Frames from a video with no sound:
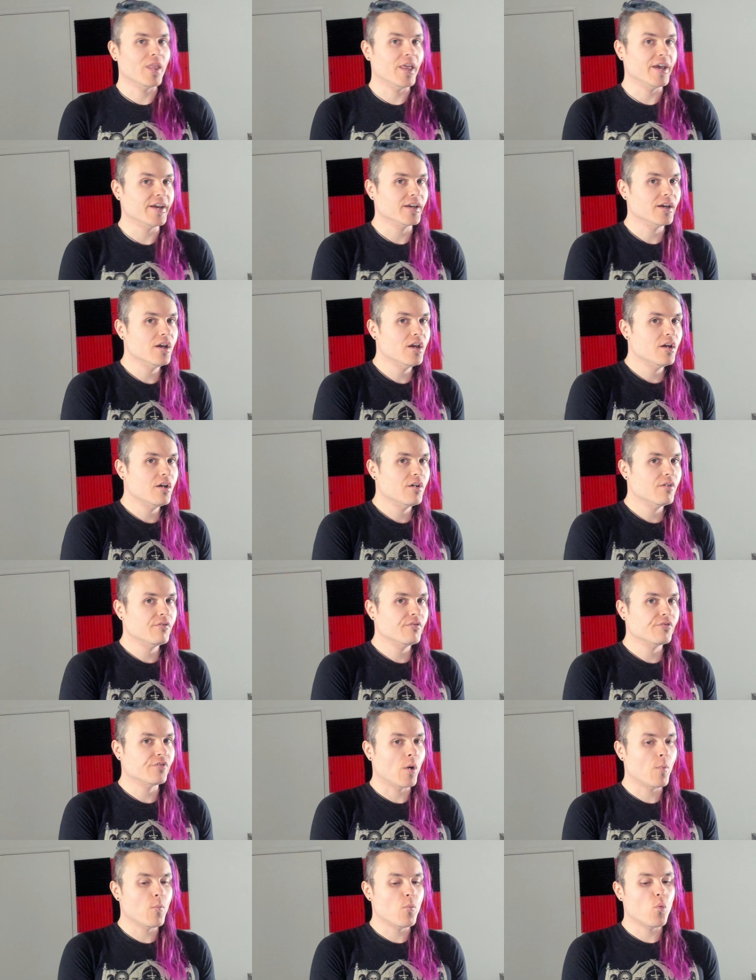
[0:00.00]
like,
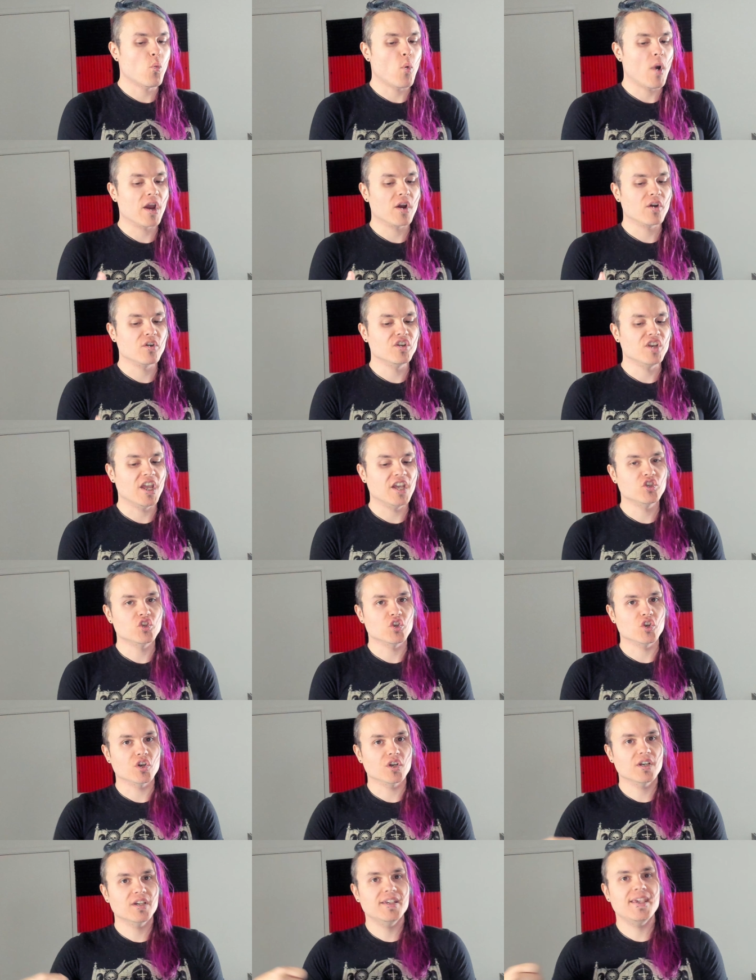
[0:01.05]
from where
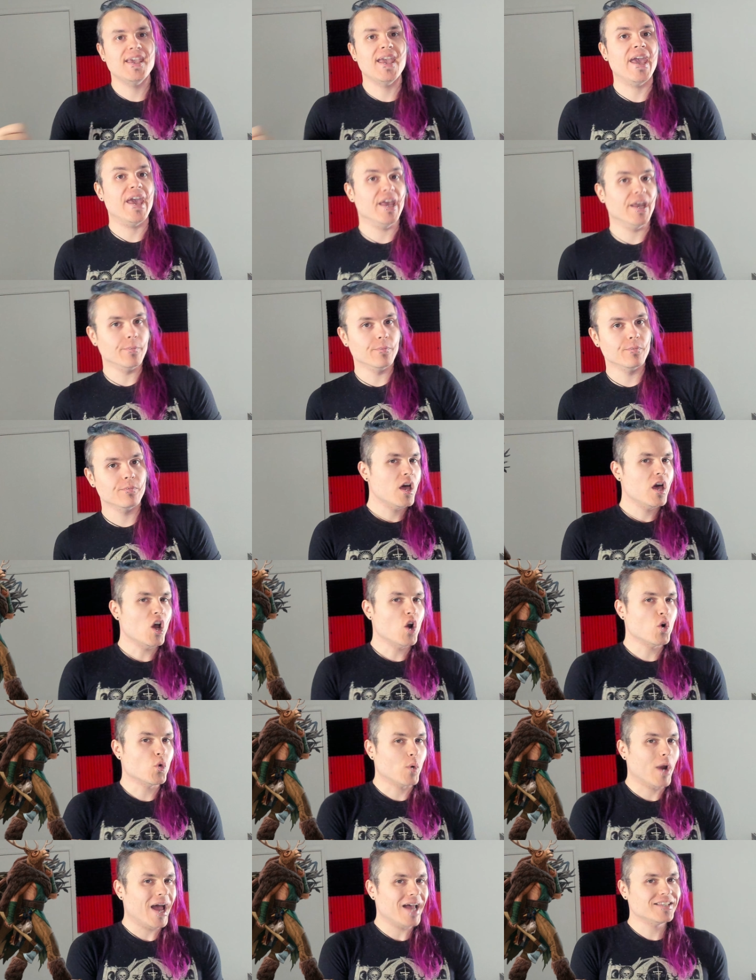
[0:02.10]
nature came.
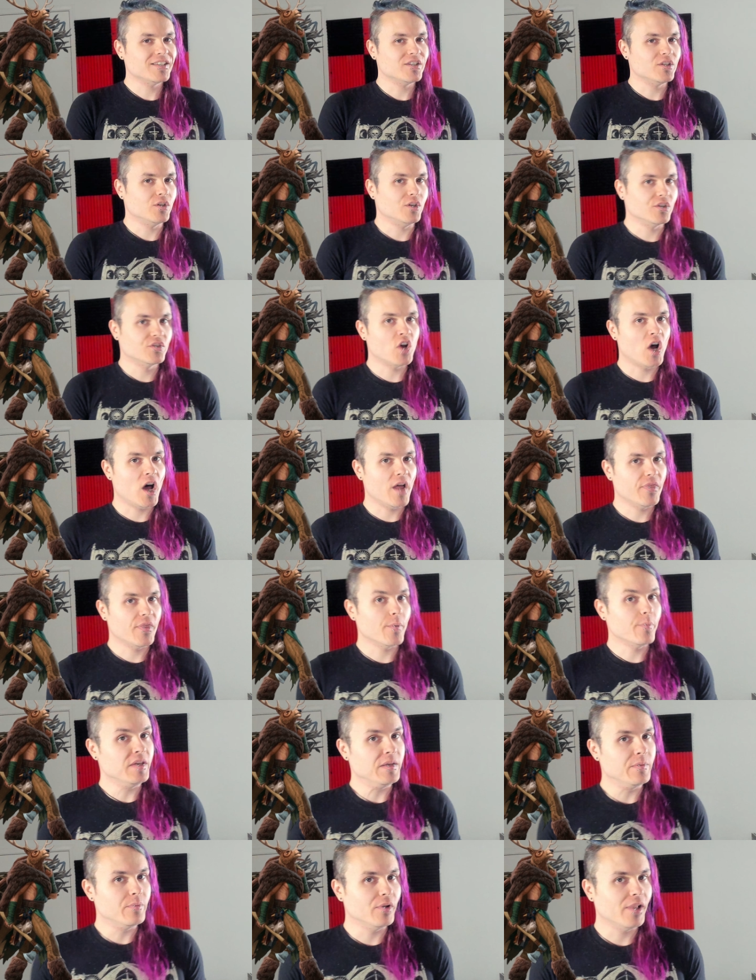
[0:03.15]
Erastil taught the
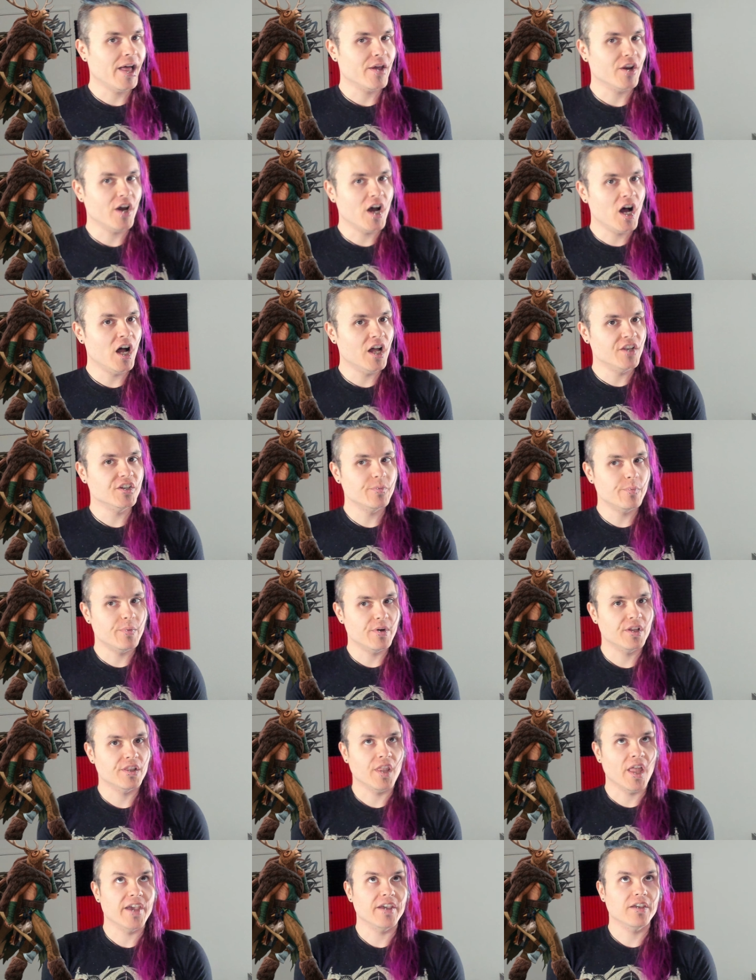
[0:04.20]
people how to hunt,
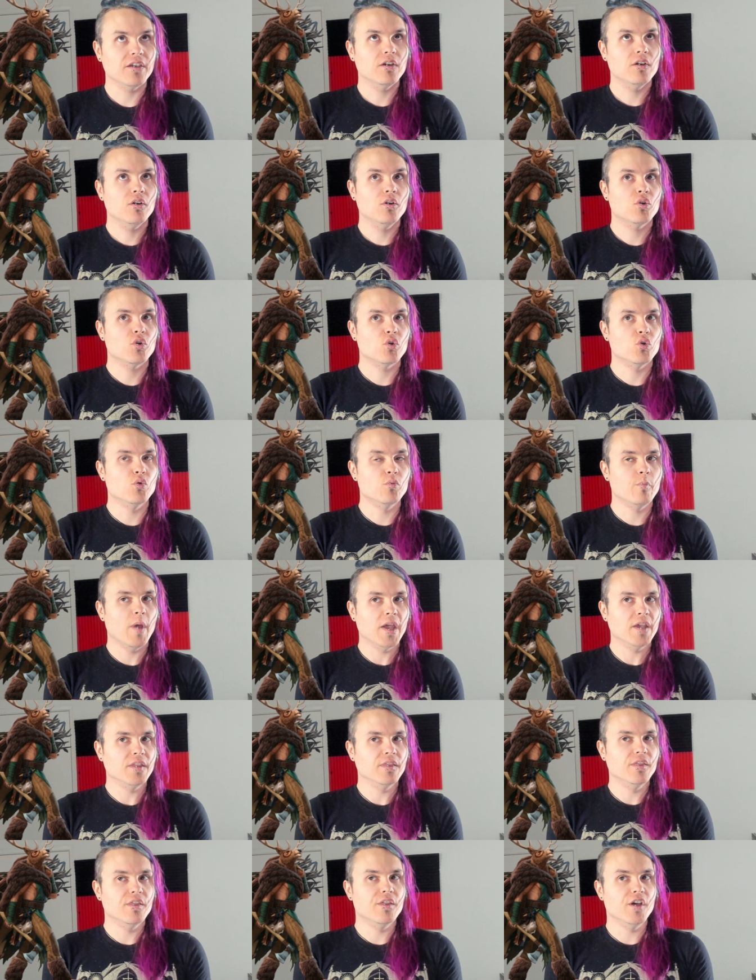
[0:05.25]
but, like, who
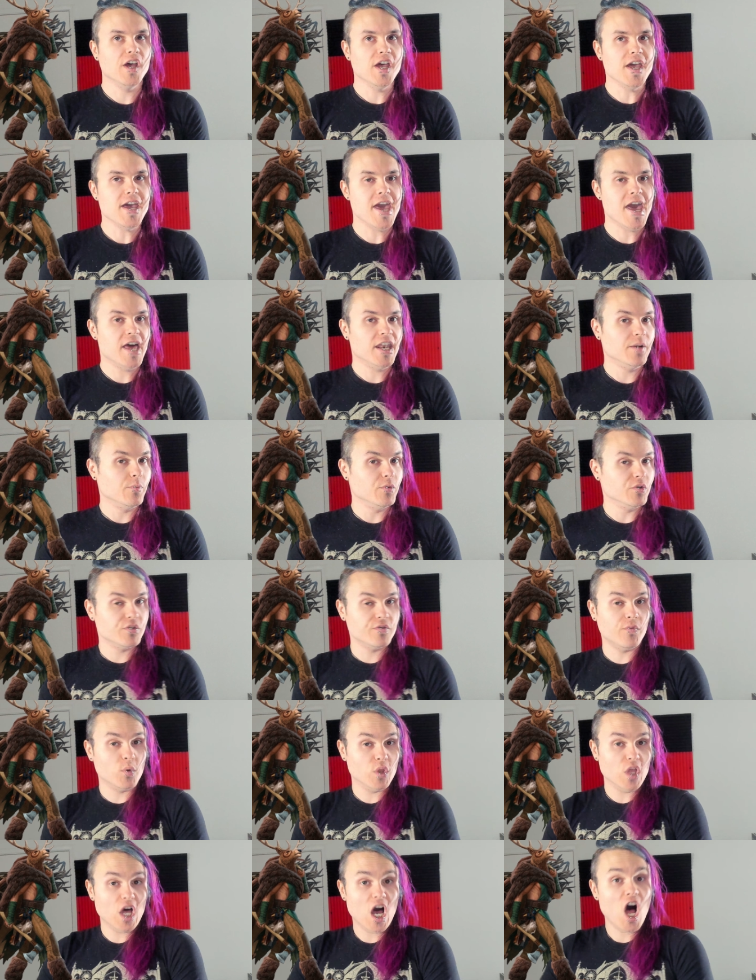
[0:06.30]
made the animals
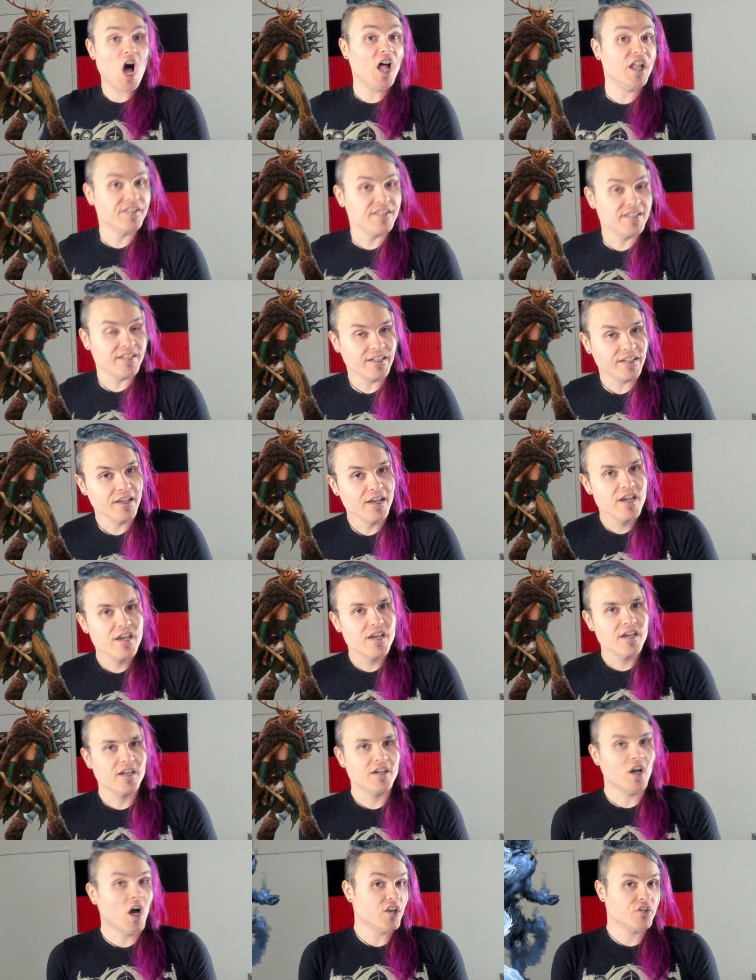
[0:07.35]
for the hunting.
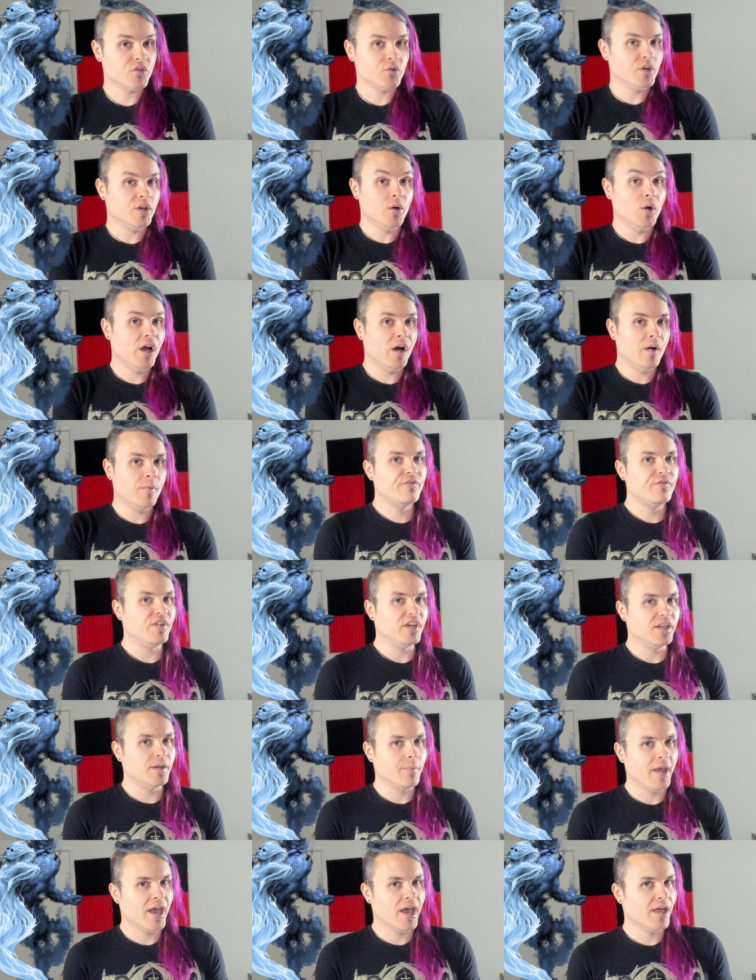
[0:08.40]
Gozreh helped feed
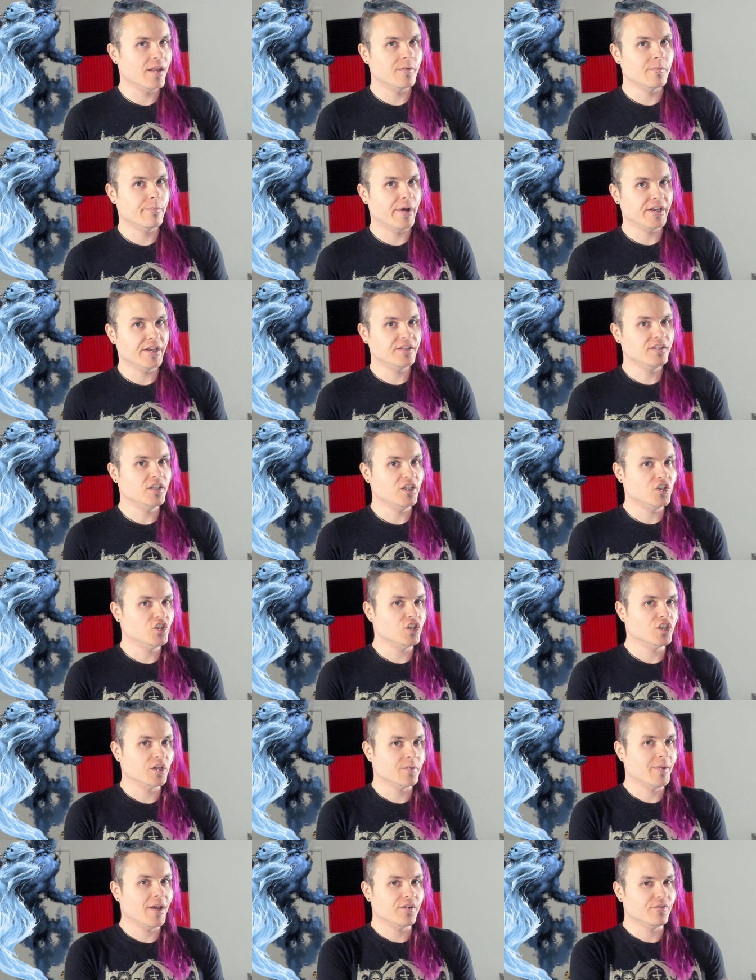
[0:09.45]
a man by teaching
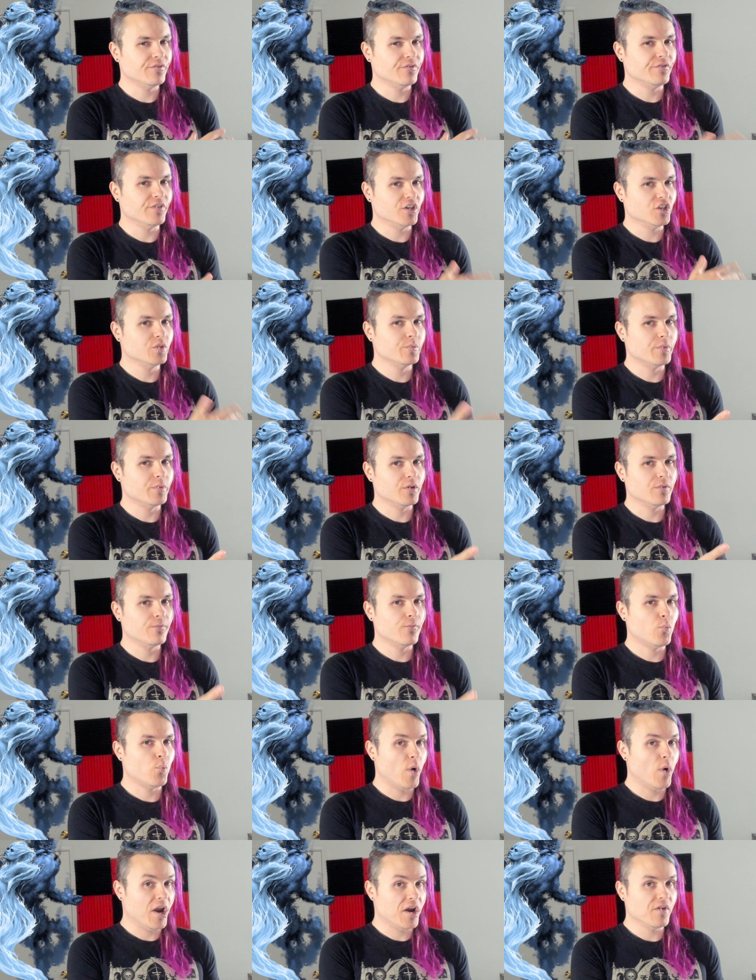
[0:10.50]
him how to fish, but
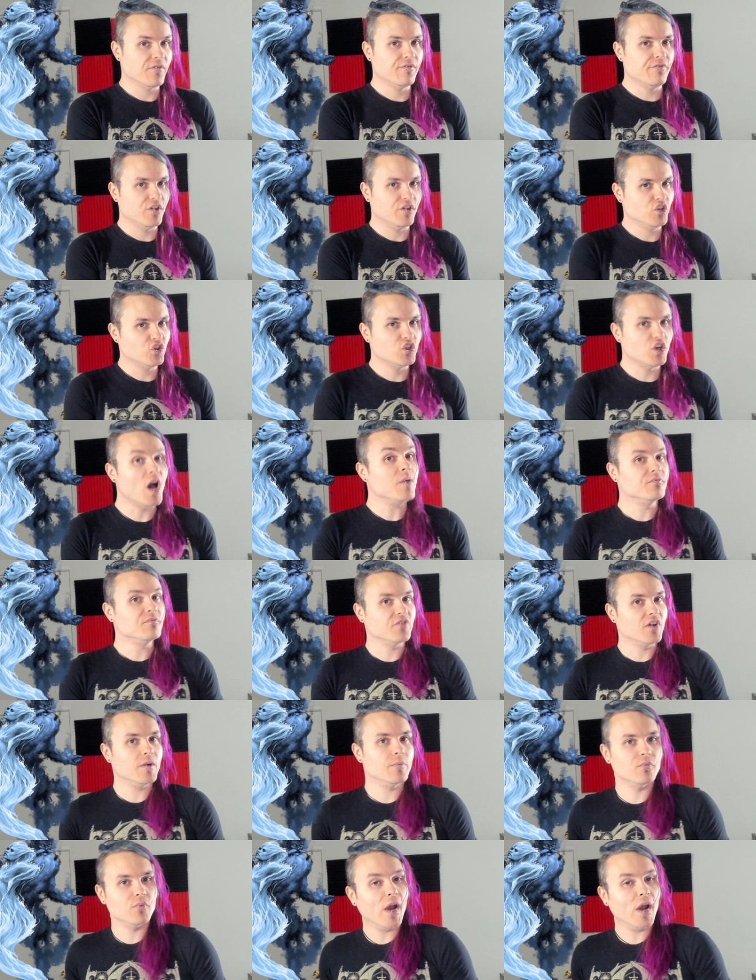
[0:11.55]
where fish come
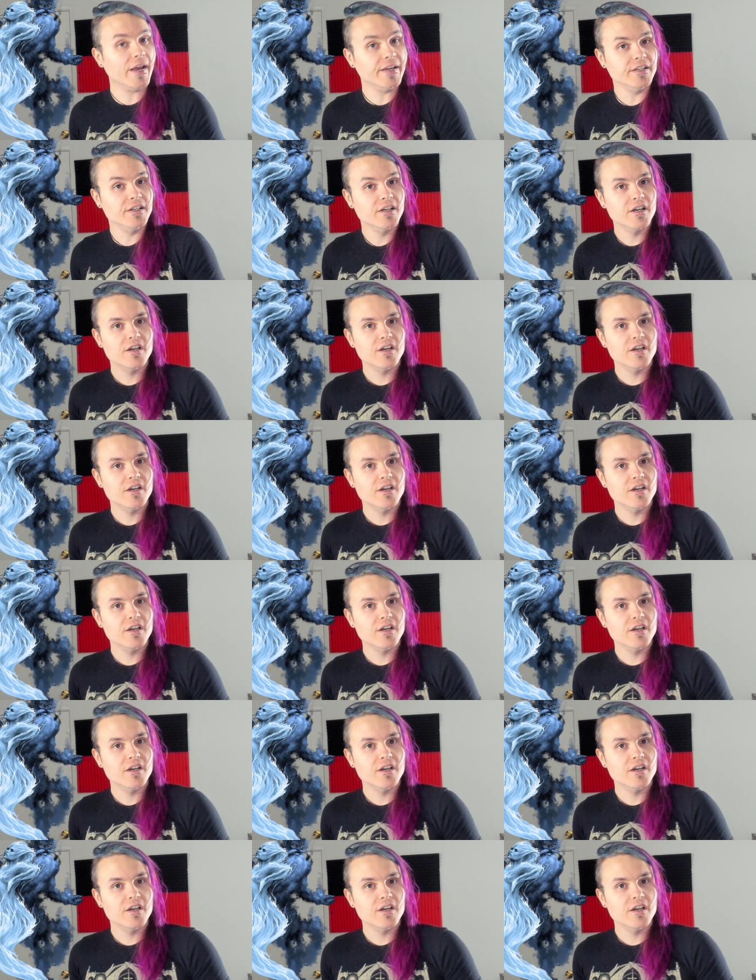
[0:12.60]
from, right?